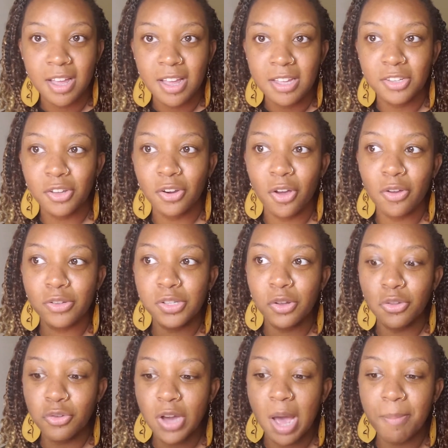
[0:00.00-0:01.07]
So
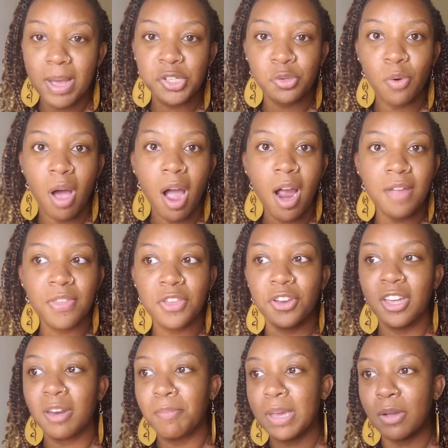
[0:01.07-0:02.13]
you come as you are, and then you're
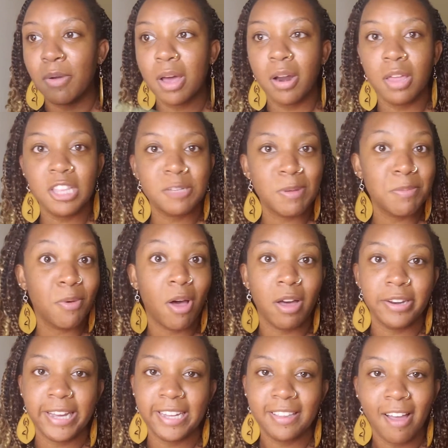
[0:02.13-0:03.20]
going to be around all these people all
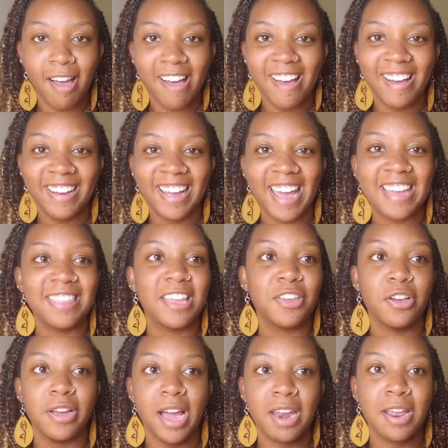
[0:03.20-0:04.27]
day long, and then
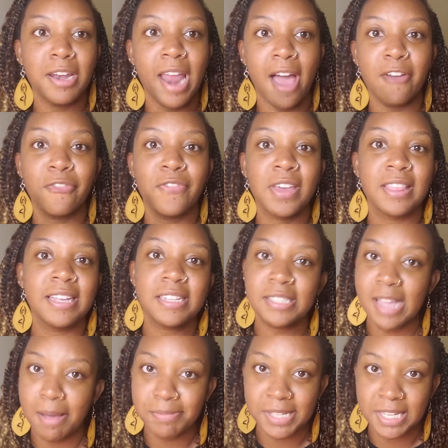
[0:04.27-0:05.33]
you're going to not feel
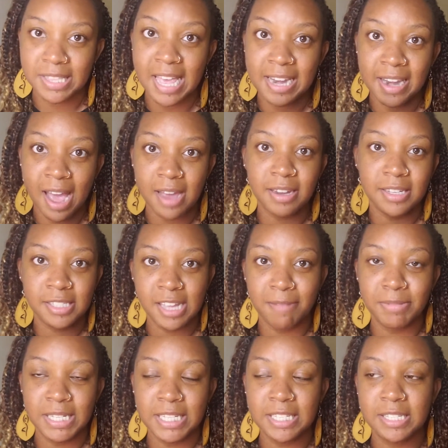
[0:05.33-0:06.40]
accepted, that
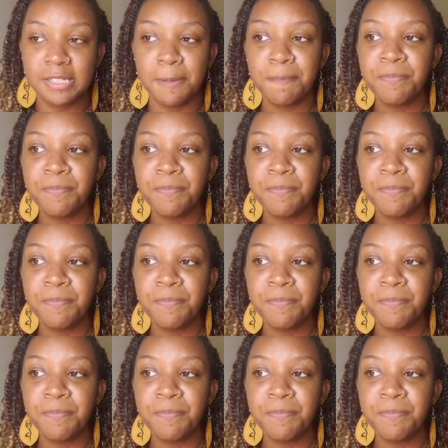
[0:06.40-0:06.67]
non-acceptance.